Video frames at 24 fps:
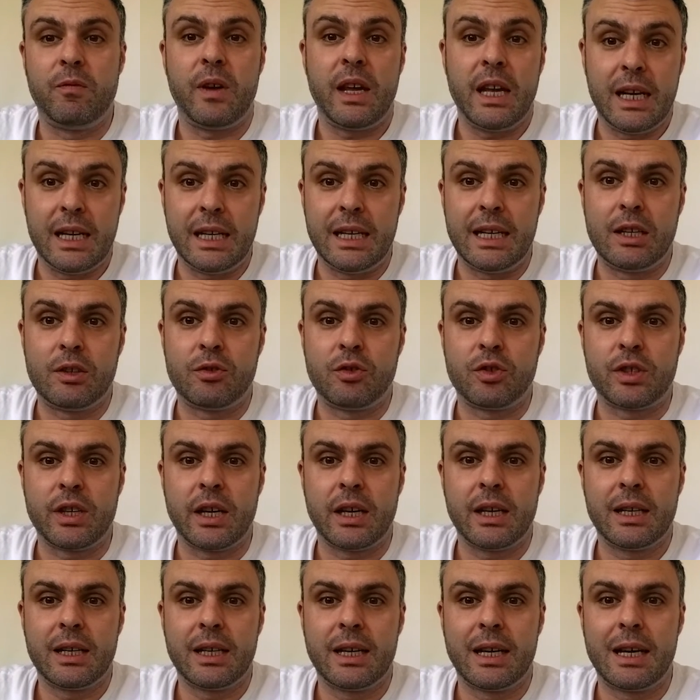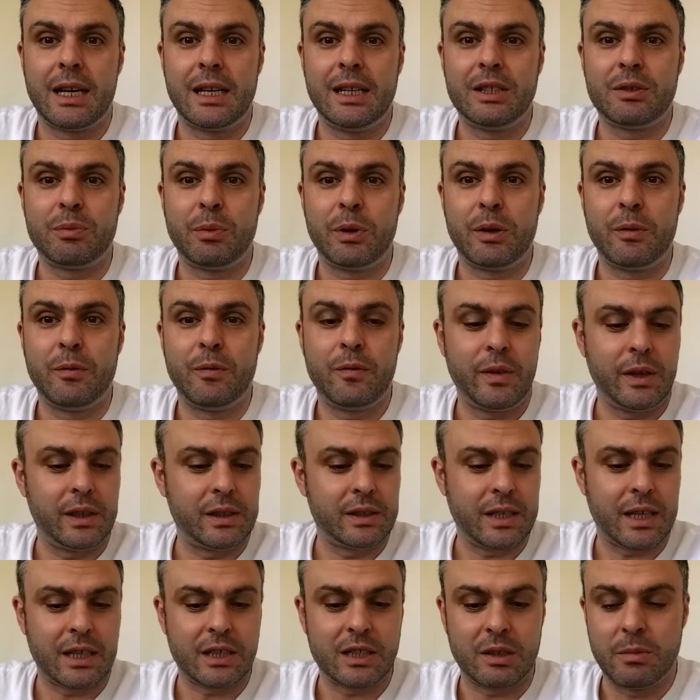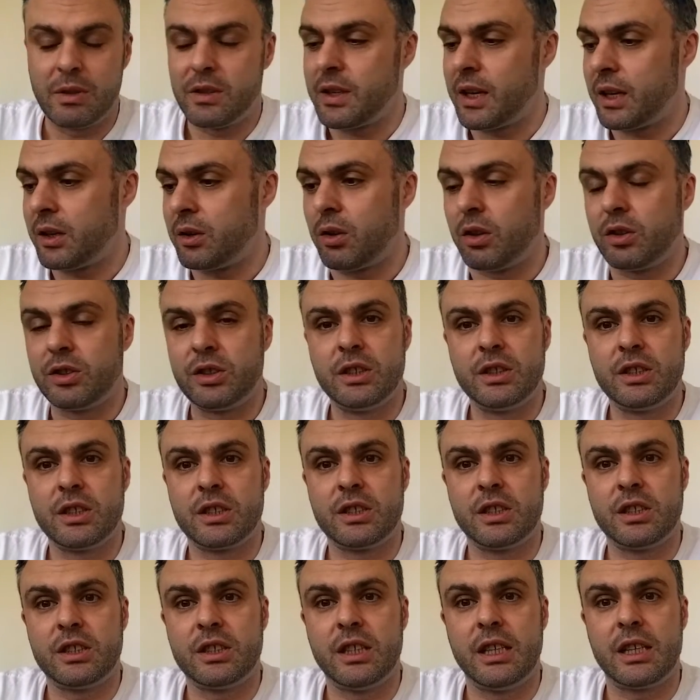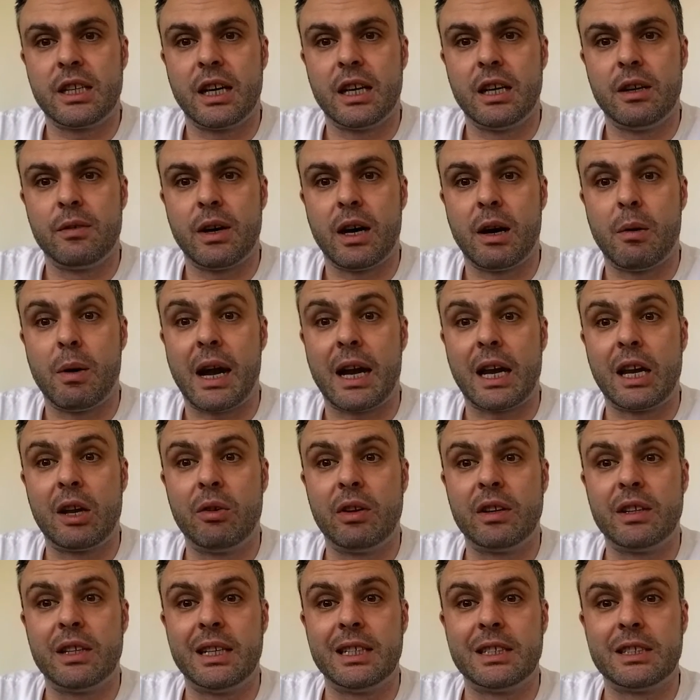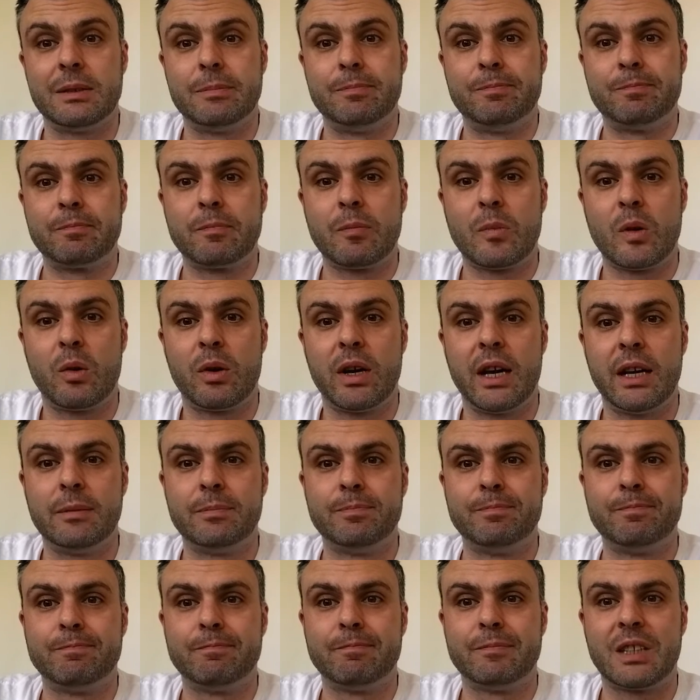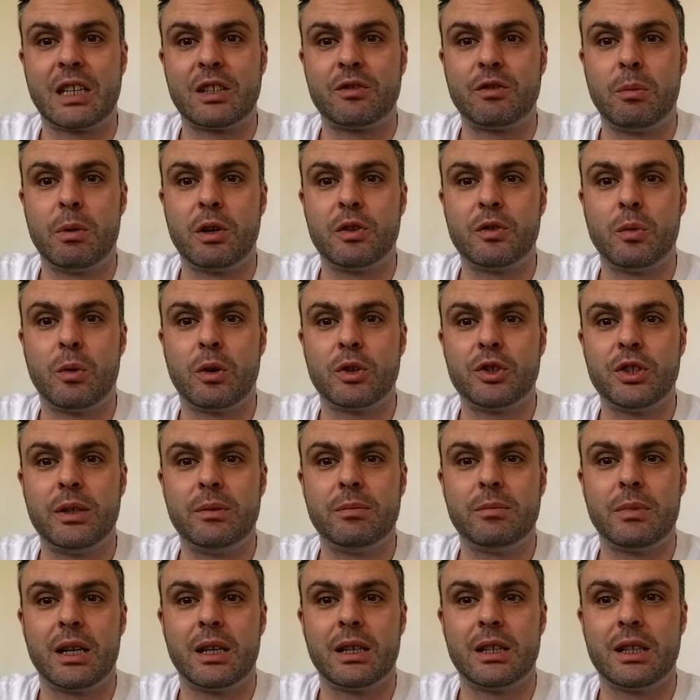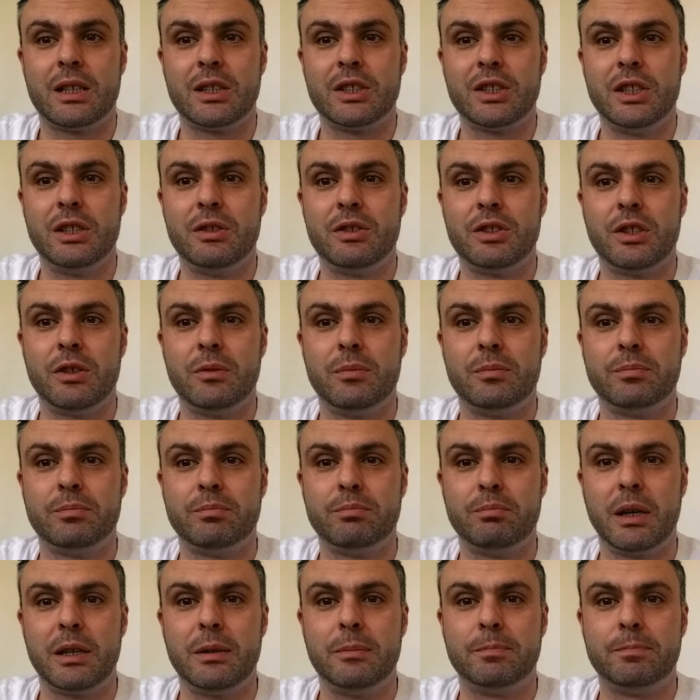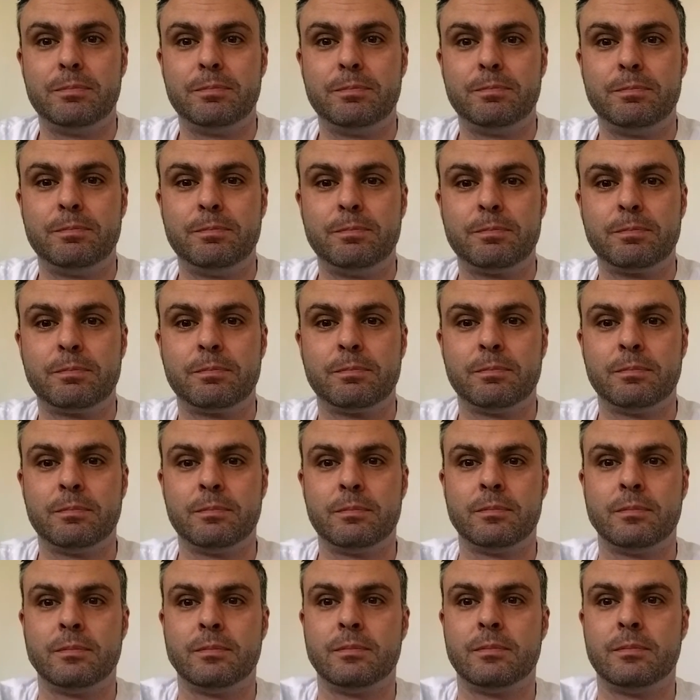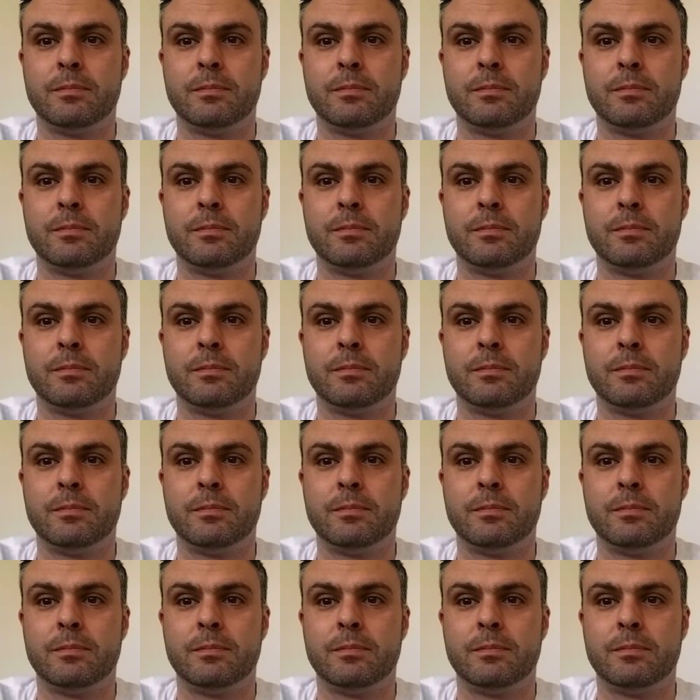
hopefully that'll be vaguely interesting. Uh, at least we can field test some of the technology and just to see kind of how accurate it is. Okay, thanks very much for watching. I'll see you soon. Bye.